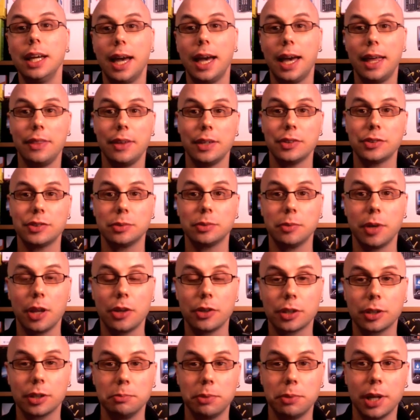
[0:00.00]
and then some other
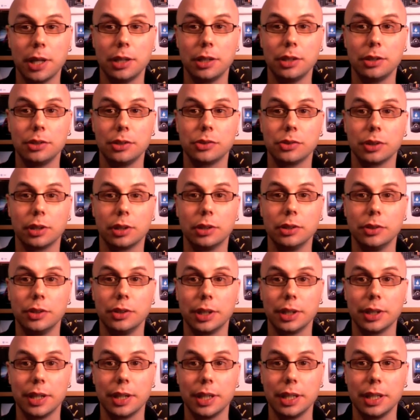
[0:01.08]
competitors,
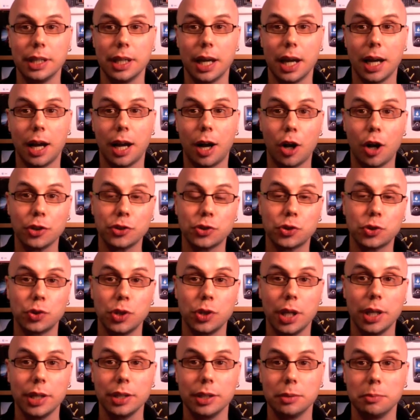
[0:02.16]
including the
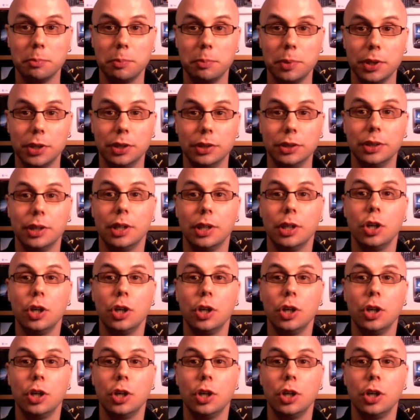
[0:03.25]
Australian-built